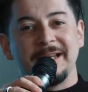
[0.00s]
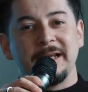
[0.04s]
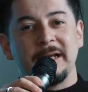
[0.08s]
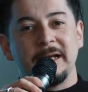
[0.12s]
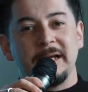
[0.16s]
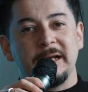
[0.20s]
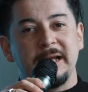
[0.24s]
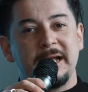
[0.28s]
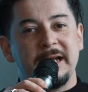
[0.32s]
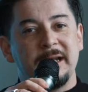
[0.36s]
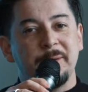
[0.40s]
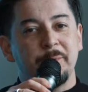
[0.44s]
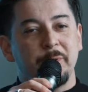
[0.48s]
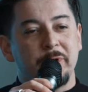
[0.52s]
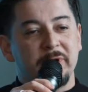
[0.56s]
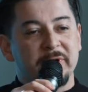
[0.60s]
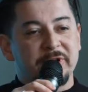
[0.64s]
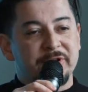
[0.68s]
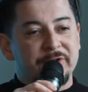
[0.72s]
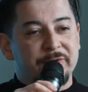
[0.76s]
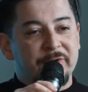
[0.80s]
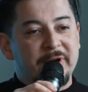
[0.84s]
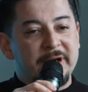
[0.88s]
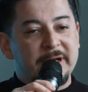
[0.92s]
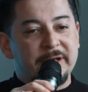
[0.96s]
Eddie
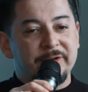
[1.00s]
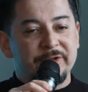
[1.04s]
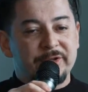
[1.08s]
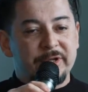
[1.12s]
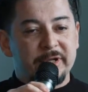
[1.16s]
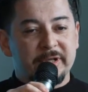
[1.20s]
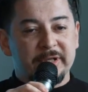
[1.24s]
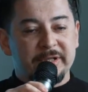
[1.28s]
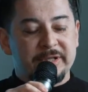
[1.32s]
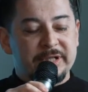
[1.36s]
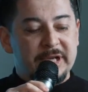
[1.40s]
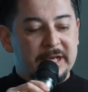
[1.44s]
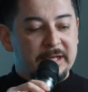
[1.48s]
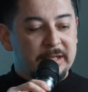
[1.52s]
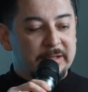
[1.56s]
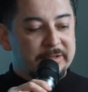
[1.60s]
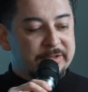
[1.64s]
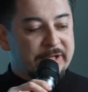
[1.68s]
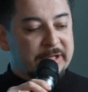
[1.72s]
Boyce-Ray, who's going to